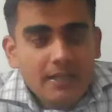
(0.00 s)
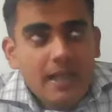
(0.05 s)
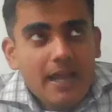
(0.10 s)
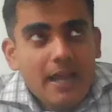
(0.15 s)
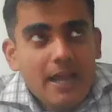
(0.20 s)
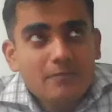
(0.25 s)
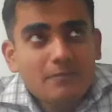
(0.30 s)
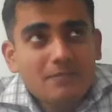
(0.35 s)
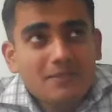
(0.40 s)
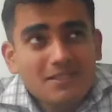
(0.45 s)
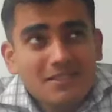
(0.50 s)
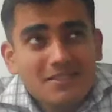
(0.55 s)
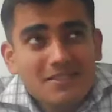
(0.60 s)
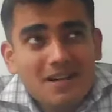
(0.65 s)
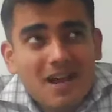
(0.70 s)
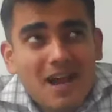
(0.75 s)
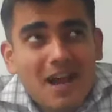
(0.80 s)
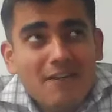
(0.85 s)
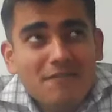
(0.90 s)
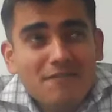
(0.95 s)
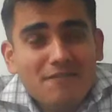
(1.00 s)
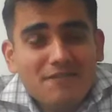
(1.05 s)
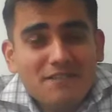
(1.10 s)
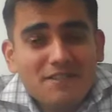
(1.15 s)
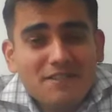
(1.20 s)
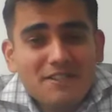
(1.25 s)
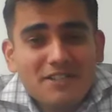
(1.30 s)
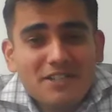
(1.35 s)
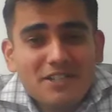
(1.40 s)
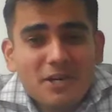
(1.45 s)
Now, this is
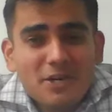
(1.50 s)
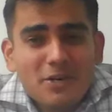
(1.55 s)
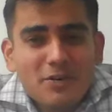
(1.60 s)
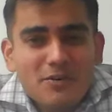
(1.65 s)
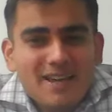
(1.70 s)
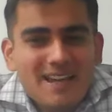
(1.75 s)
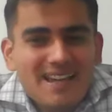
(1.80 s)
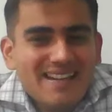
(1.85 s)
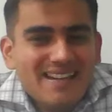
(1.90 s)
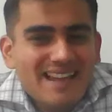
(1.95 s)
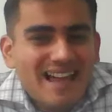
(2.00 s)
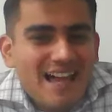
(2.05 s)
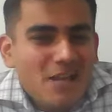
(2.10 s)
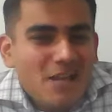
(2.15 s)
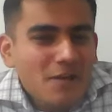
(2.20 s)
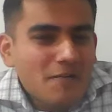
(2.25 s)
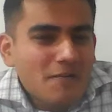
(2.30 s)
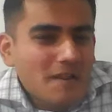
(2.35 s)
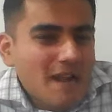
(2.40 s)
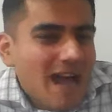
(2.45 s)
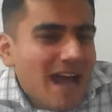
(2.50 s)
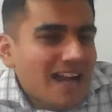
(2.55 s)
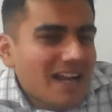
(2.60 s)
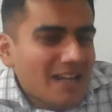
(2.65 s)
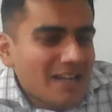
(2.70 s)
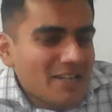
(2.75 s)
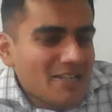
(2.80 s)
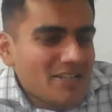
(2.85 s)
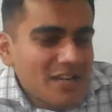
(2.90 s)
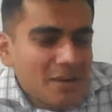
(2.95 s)
often due to a lack of
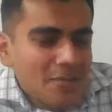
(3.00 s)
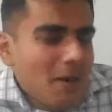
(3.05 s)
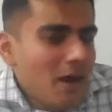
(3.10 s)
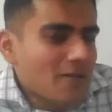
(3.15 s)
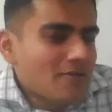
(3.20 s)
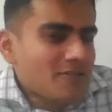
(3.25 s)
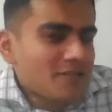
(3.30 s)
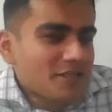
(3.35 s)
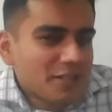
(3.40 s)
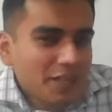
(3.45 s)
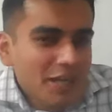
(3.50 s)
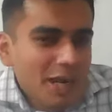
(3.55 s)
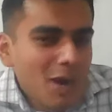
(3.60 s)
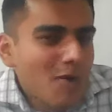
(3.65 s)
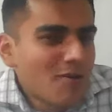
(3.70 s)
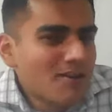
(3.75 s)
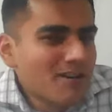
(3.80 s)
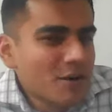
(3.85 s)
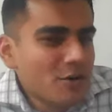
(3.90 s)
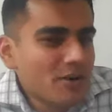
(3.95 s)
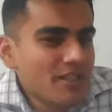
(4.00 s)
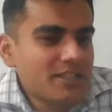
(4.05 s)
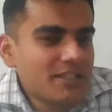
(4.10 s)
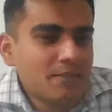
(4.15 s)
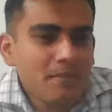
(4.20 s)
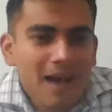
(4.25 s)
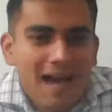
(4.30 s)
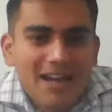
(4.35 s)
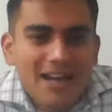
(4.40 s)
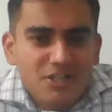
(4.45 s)
knowledge about security
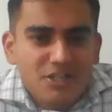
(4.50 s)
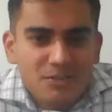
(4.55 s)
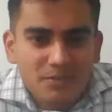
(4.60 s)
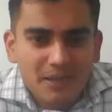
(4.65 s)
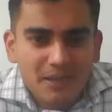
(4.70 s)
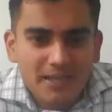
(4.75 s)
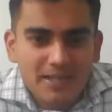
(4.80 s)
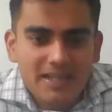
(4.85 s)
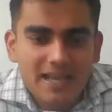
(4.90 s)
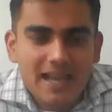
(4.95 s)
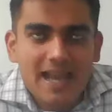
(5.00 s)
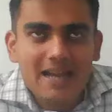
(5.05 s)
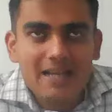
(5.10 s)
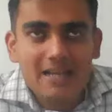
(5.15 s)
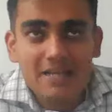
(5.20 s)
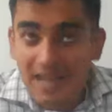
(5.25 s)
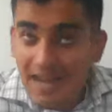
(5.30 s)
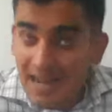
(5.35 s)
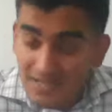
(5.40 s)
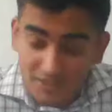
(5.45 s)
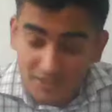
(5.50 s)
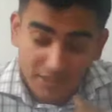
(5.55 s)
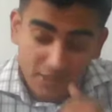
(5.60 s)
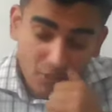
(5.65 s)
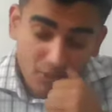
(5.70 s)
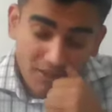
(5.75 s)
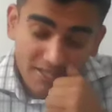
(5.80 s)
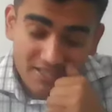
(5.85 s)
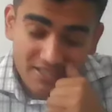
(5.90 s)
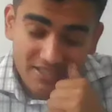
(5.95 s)
risk management and
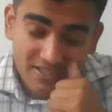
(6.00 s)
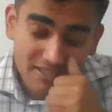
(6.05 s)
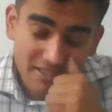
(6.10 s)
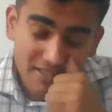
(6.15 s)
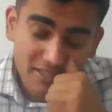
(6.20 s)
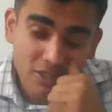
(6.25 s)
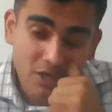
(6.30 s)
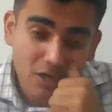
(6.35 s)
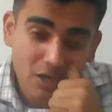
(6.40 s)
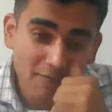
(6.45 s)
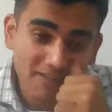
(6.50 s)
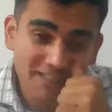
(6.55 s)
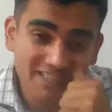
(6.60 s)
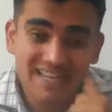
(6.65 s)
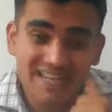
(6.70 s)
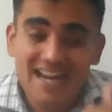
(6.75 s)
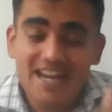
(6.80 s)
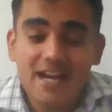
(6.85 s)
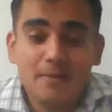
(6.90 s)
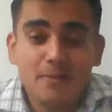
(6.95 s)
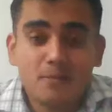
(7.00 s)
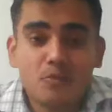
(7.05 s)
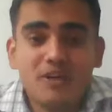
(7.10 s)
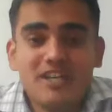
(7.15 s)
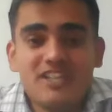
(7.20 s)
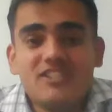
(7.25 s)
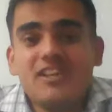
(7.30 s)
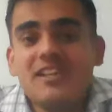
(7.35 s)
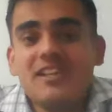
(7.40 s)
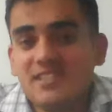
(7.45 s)
consequences of the data
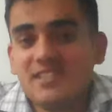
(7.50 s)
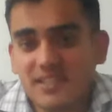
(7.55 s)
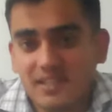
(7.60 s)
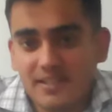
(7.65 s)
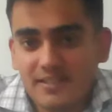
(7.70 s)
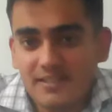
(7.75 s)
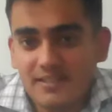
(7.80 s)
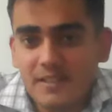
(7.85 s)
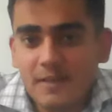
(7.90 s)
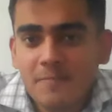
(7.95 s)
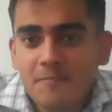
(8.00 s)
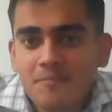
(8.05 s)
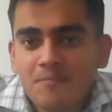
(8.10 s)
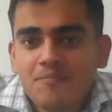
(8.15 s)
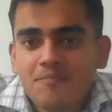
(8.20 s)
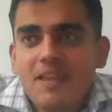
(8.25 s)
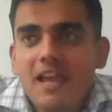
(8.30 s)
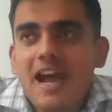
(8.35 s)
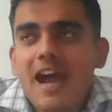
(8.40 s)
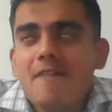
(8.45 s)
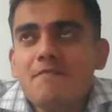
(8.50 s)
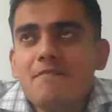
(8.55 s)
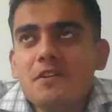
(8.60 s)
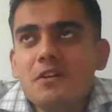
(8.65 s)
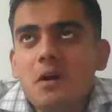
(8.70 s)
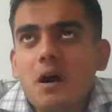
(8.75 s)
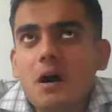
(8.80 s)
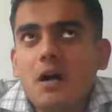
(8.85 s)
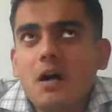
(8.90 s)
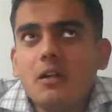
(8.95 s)
breach incidents.
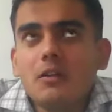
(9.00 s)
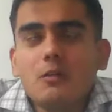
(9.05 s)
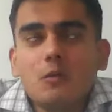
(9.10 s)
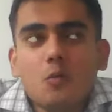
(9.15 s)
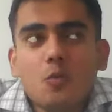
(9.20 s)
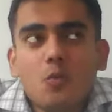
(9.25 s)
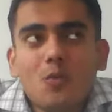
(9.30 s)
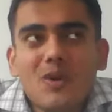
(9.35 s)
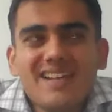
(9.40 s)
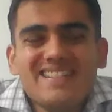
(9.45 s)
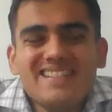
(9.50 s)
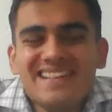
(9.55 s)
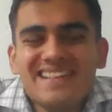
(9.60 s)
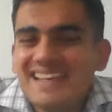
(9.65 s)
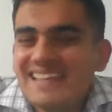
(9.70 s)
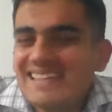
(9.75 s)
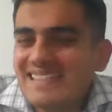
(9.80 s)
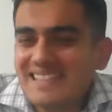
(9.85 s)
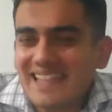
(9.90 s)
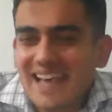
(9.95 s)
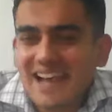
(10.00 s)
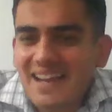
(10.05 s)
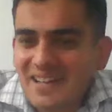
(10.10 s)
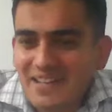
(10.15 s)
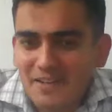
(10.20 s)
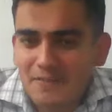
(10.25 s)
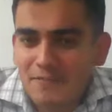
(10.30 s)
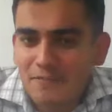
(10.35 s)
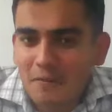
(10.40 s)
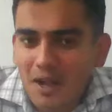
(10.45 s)
After all, which
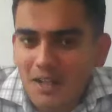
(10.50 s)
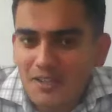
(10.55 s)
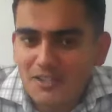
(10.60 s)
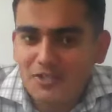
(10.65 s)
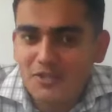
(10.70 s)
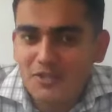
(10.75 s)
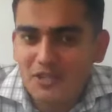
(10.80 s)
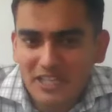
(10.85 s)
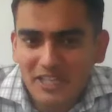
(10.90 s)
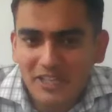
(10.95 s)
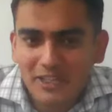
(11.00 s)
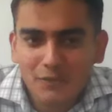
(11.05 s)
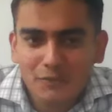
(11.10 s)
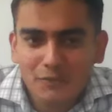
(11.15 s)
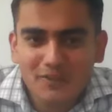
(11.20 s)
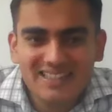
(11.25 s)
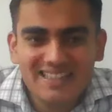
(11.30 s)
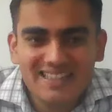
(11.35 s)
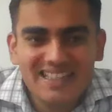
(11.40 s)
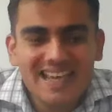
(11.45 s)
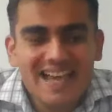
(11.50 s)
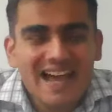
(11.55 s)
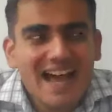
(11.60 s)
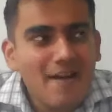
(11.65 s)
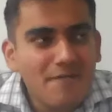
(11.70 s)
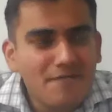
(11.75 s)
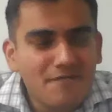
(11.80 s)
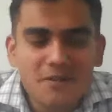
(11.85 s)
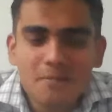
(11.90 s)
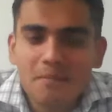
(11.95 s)
executive wants to deal with the
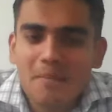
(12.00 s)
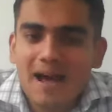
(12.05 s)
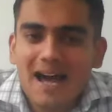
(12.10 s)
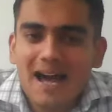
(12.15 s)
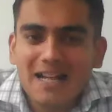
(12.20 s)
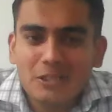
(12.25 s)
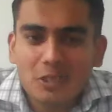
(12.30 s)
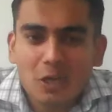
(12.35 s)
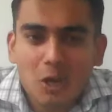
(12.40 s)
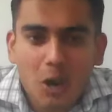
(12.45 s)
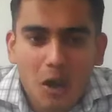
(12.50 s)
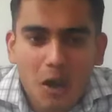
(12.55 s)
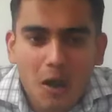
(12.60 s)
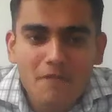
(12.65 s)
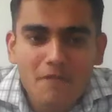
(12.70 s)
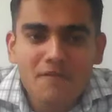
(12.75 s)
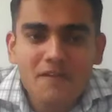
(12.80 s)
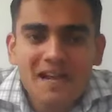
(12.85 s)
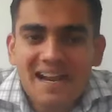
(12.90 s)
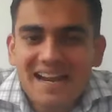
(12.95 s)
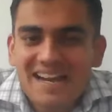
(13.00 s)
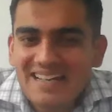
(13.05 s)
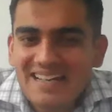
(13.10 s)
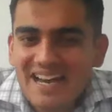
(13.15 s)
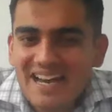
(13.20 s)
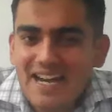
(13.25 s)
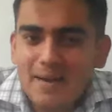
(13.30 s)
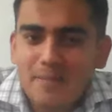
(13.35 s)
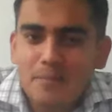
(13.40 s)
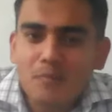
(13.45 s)
aftermath of
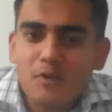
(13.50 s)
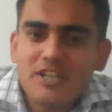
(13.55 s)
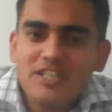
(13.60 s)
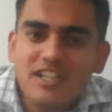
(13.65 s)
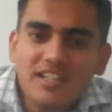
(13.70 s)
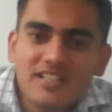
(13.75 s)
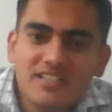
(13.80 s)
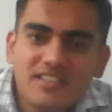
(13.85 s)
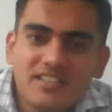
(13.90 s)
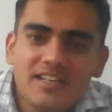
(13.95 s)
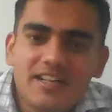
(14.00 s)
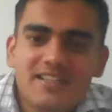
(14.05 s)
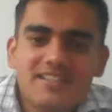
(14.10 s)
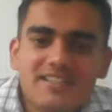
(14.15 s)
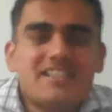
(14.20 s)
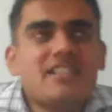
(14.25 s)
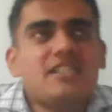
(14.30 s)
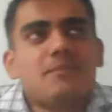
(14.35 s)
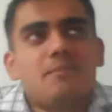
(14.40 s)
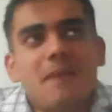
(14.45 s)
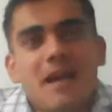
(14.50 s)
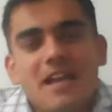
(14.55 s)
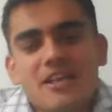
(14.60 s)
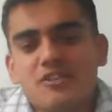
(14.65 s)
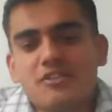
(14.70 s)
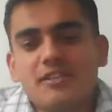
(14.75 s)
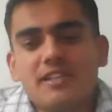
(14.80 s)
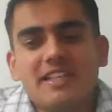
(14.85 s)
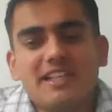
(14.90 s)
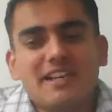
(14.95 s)
data breach incidents,
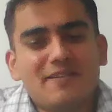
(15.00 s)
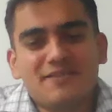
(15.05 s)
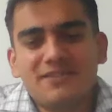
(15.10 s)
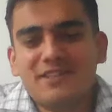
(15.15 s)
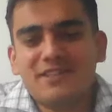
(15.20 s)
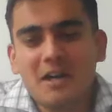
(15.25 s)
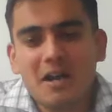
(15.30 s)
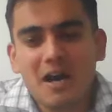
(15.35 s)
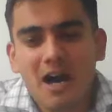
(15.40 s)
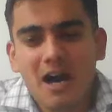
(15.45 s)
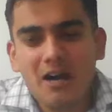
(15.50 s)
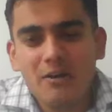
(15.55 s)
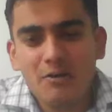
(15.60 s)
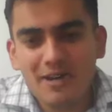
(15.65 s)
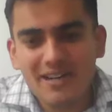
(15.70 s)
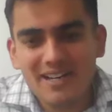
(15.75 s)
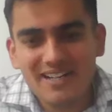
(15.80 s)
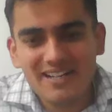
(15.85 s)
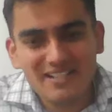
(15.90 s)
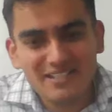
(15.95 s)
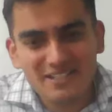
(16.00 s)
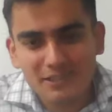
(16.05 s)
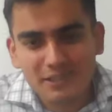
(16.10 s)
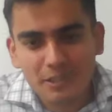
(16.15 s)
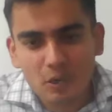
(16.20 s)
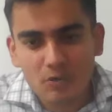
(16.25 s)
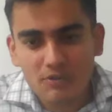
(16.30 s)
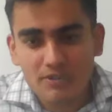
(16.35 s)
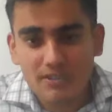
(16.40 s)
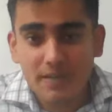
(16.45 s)
especially if they're already
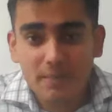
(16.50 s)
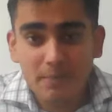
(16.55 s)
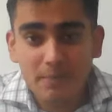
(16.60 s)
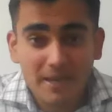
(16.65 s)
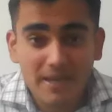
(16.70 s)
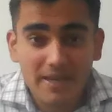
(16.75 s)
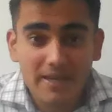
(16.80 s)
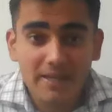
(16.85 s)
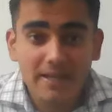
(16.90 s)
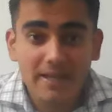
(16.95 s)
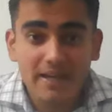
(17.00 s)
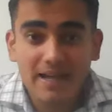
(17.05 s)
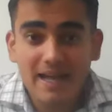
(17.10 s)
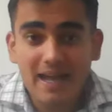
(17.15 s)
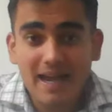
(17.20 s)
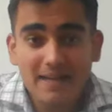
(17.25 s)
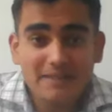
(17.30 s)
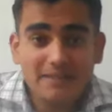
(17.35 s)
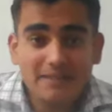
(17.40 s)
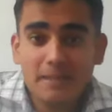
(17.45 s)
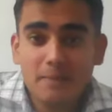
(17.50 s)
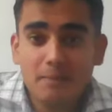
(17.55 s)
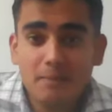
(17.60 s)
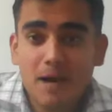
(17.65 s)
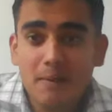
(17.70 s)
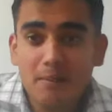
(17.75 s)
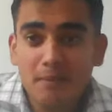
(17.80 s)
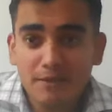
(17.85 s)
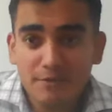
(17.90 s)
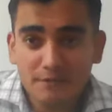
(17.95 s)
disclosed in media and the
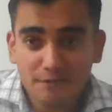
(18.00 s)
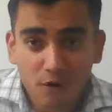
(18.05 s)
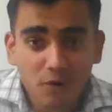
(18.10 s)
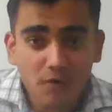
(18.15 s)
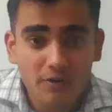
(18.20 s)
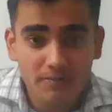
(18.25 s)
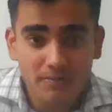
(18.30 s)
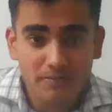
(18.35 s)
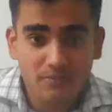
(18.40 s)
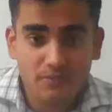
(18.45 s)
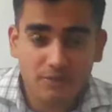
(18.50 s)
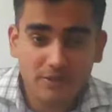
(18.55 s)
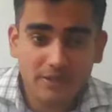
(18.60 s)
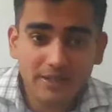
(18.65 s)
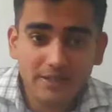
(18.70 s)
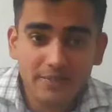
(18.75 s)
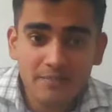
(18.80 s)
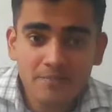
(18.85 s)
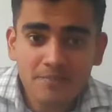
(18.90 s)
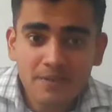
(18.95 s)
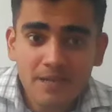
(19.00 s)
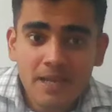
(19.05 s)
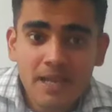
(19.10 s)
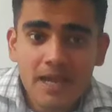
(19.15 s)
public forums, right?